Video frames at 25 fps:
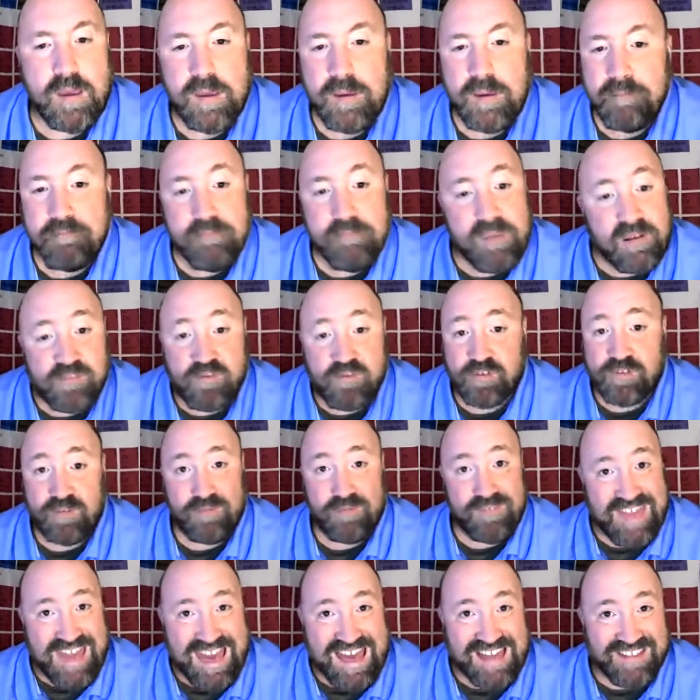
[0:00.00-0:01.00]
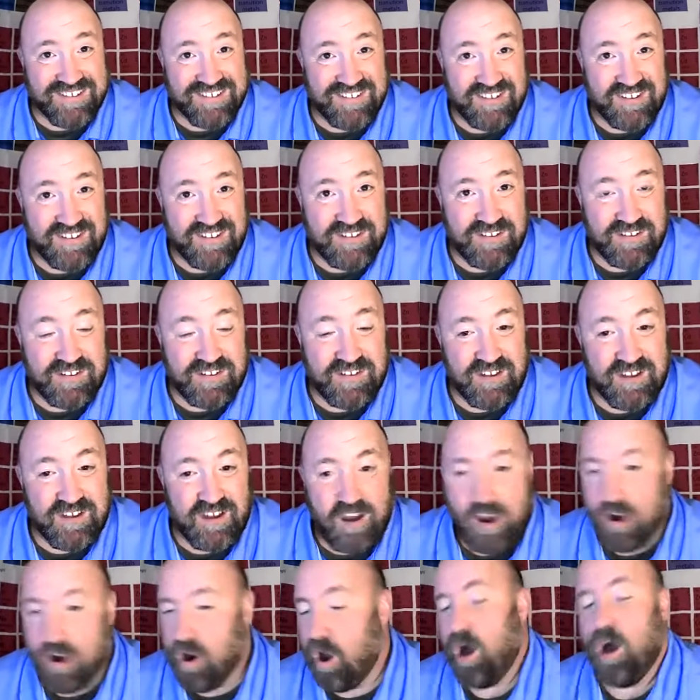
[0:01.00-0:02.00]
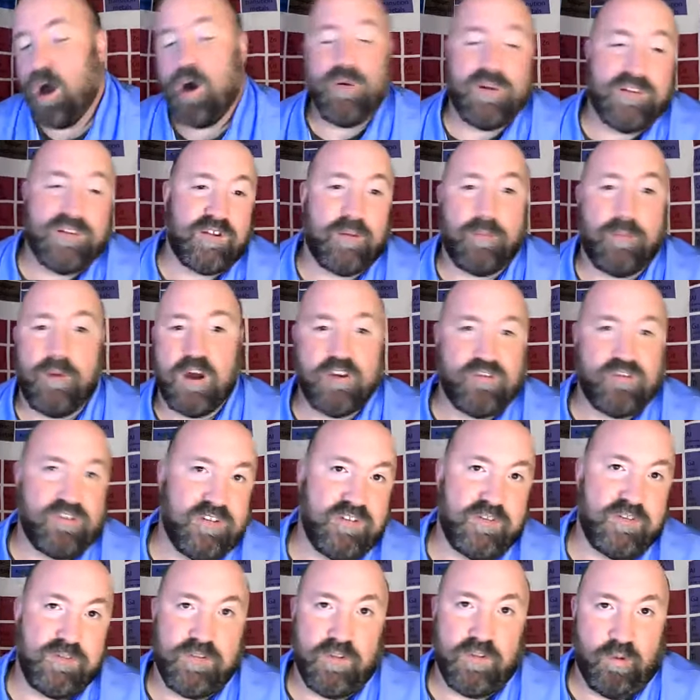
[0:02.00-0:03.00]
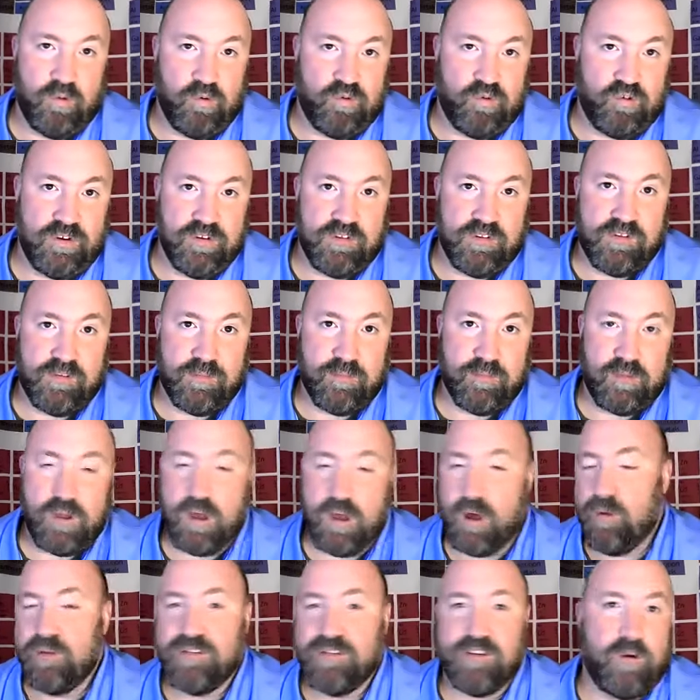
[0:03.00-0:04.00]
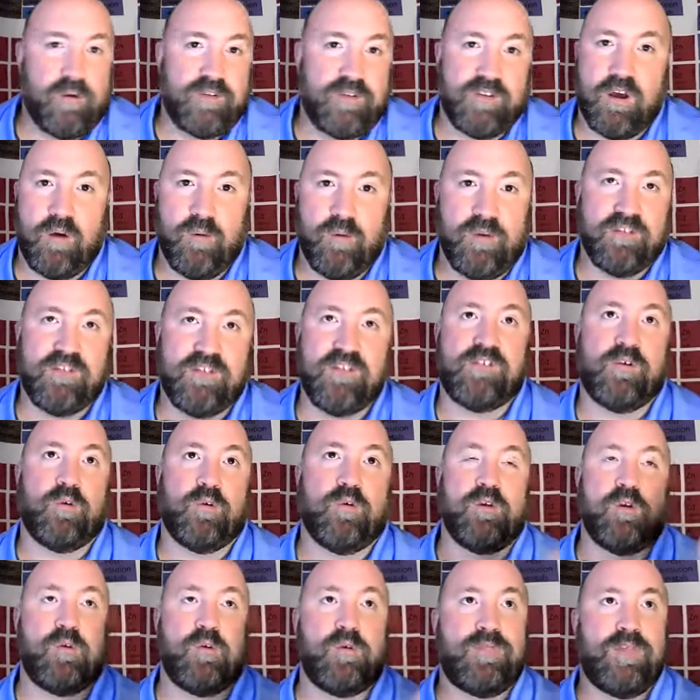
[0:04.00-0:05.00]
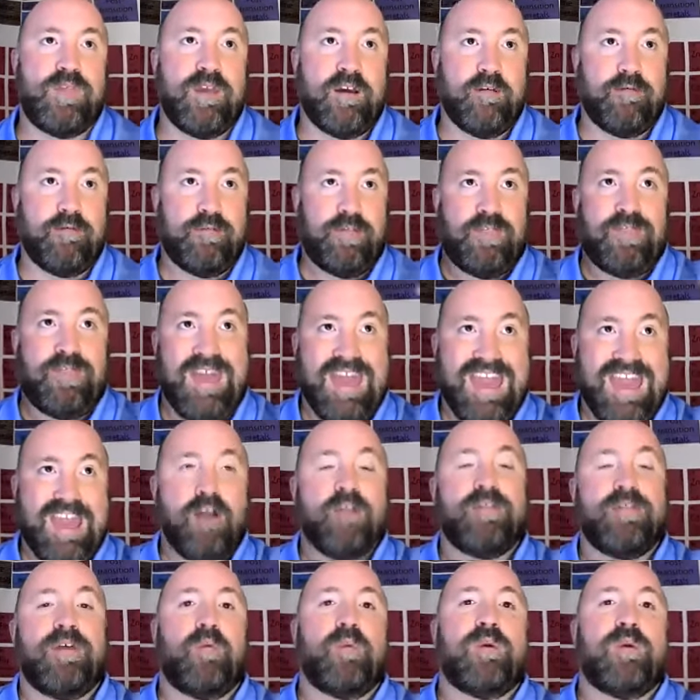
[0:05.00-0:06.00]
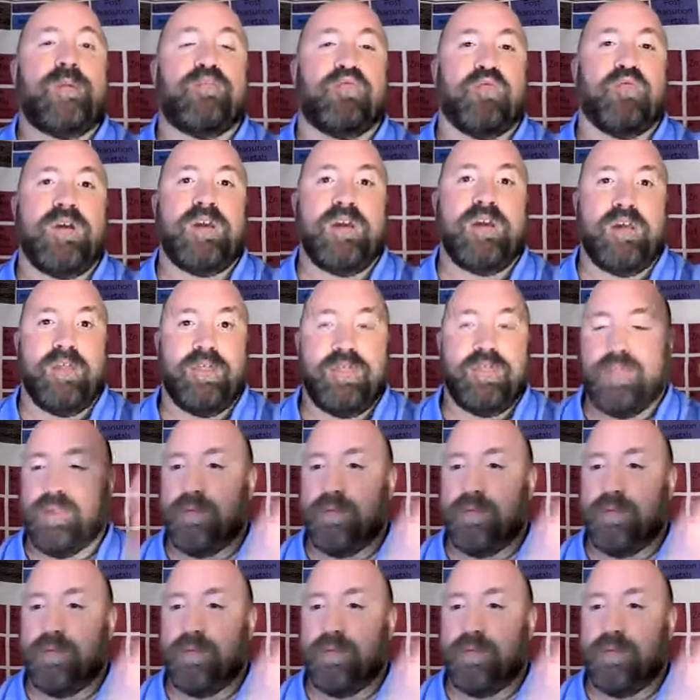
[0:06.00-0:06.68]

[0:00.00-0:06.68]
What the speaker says: Mixtures of gases are always homogeneous solutions. Always, always, always. And so you can think of the air that we breathe.